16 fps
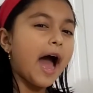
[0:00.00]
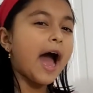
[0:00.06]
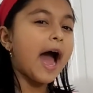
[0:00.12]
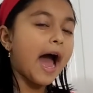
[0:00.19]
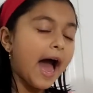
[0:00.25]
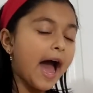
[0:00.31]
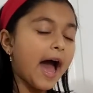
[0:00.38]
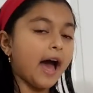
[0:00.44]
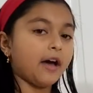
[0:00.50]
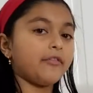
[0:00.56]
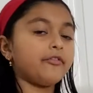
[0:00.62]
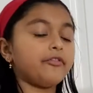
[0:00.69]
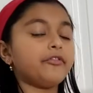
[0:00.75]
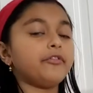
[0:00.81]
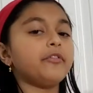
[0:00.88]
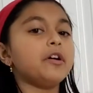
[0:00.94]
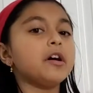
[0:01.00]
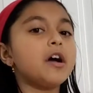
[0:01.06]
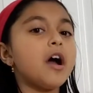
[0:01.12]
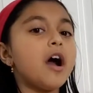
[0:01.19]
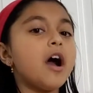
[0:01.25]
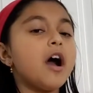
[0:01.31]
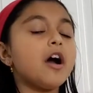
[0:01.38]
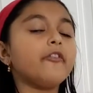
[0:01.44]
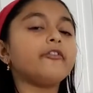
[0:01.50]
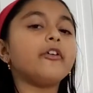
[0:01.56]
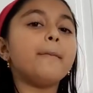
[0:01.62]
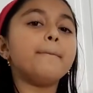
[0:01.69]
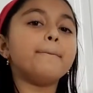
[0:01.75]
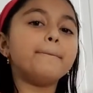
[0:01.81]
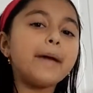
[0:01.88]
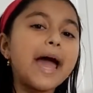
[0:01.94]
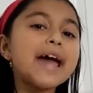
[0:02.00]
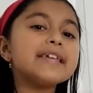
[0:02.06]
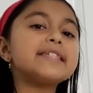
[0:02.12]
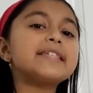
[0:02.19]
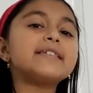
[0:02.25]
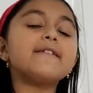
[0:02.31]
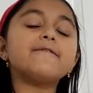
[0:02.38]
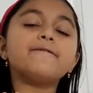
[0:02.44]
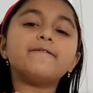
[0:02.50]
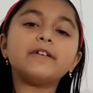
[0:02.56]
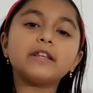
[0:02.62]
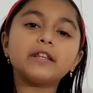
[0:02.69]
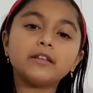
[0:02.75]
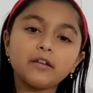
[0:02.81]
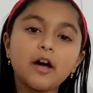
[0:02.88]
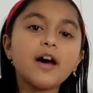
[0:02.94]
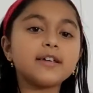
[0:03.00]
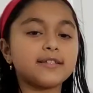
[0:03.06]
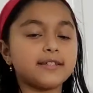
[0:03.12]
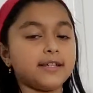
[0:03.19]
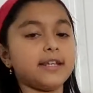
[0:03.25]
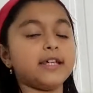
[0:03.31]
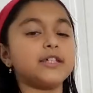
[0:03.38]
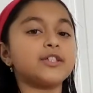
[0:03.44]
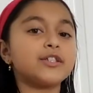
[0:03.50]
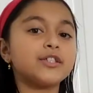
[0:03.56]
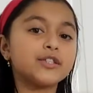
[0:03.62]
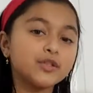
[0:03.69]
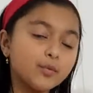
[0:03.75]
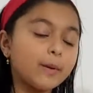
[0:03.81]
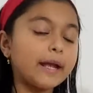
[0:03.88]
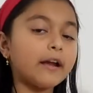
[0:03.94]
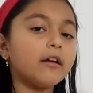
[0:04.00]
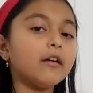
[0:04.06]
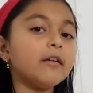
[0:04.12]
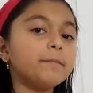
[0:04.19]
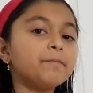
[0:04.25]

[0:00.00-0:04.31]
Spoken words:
a half of mass velocity square